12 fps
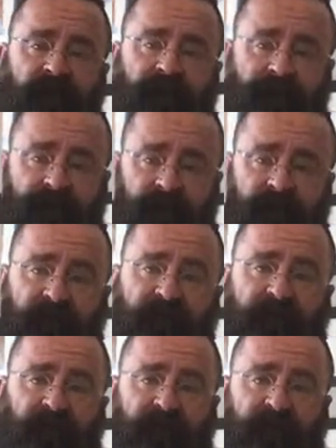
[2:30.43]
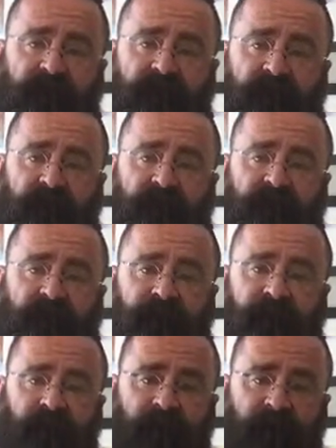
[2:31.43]
like something like this,
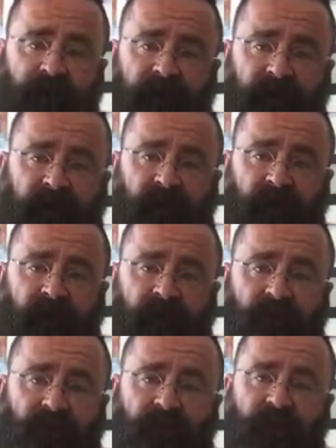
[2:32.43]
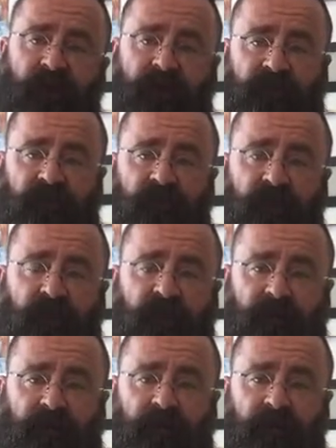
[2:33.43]
and then transfer
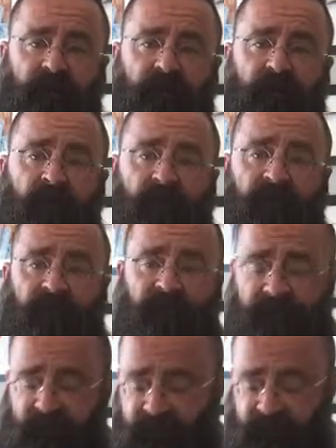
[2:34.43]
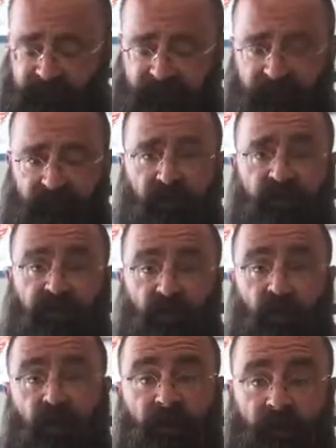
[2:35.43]
it. But in this case, onto
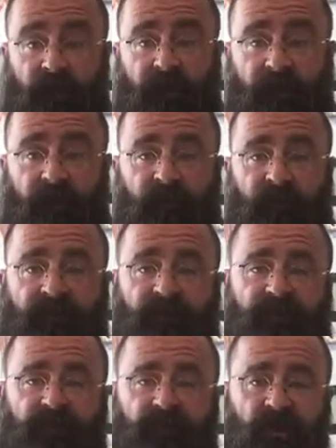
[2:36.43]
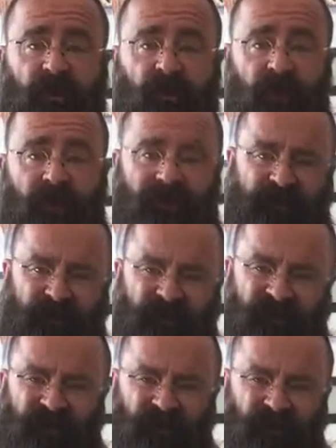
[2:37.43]
watercolor paper, because you don't want
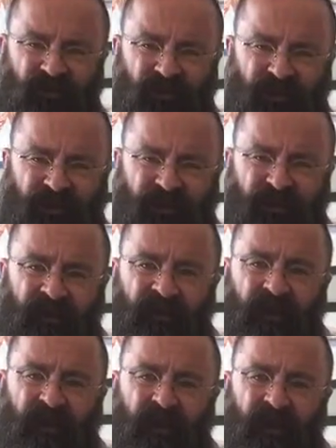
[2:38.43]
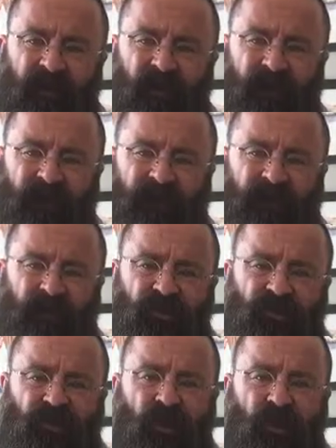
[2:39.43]
to really
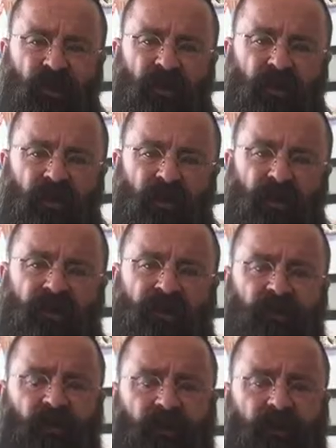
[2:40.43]
draw on your